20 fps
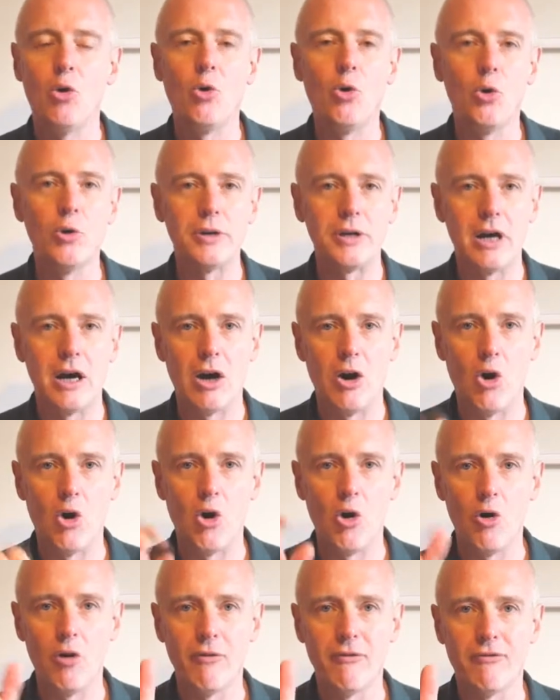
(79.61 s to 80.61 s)
order
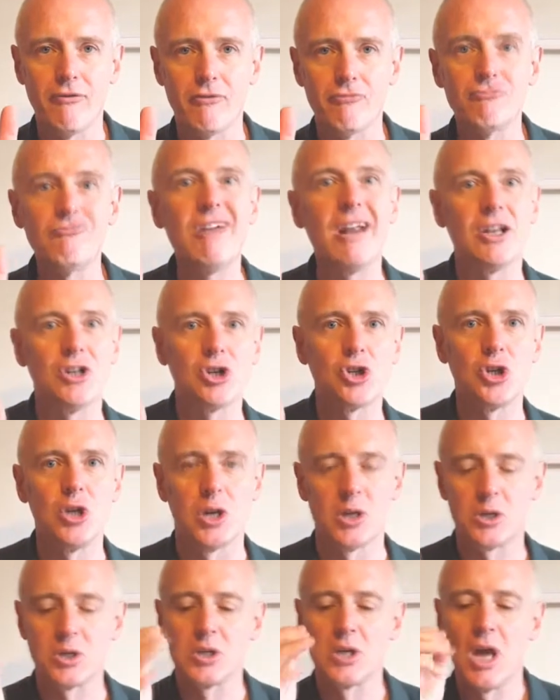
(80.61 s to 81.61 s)
of
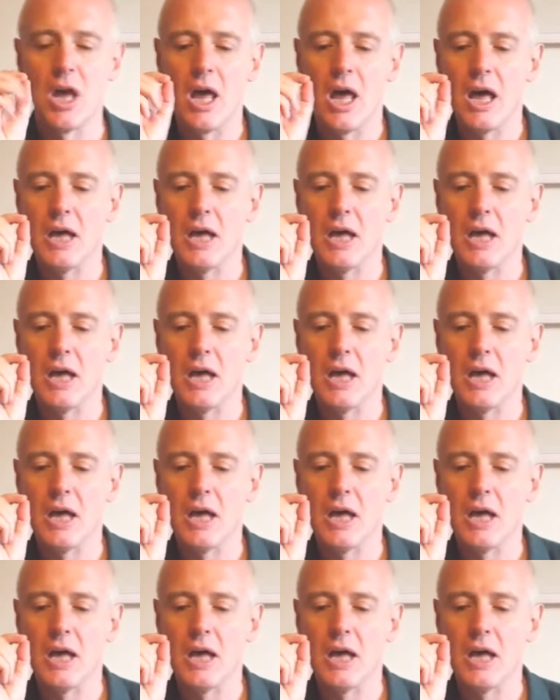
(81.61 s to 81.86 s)
richness.